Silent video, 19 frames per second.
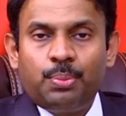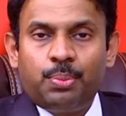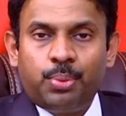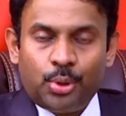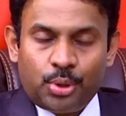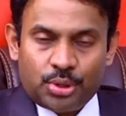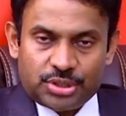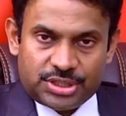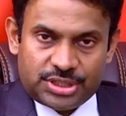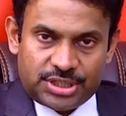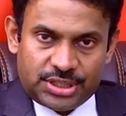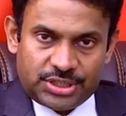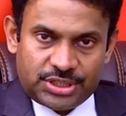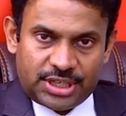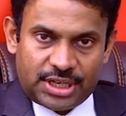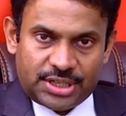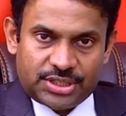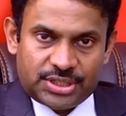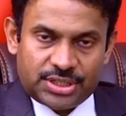Post
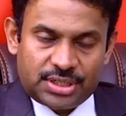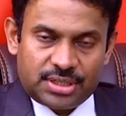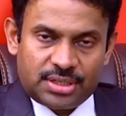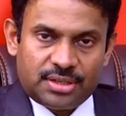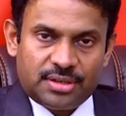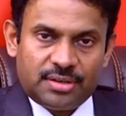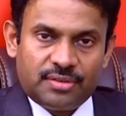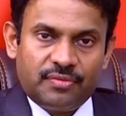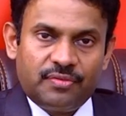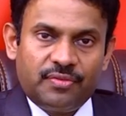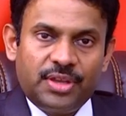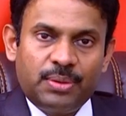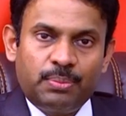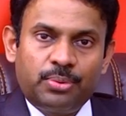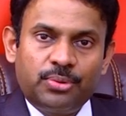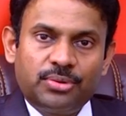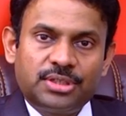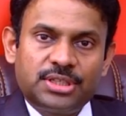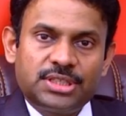injection, we
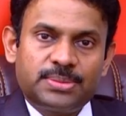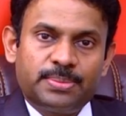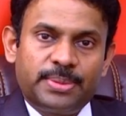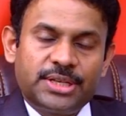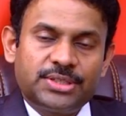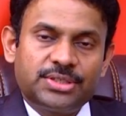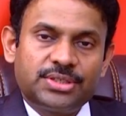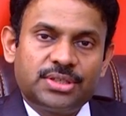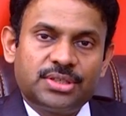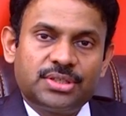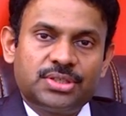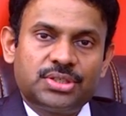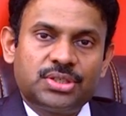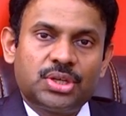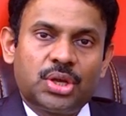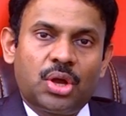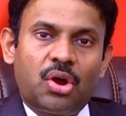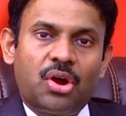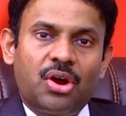put these patients
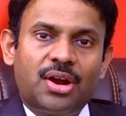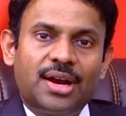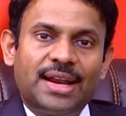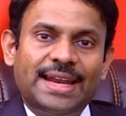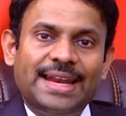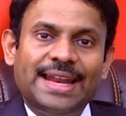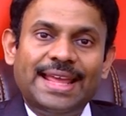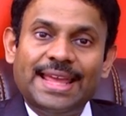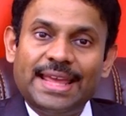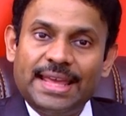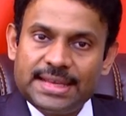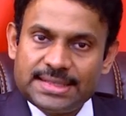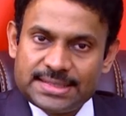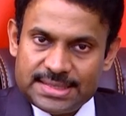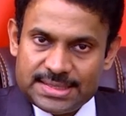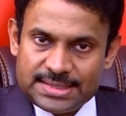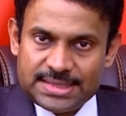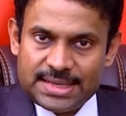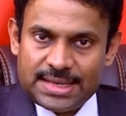on an
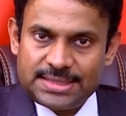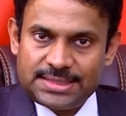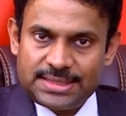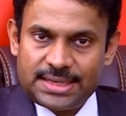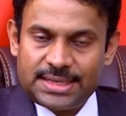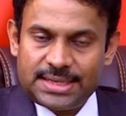exercise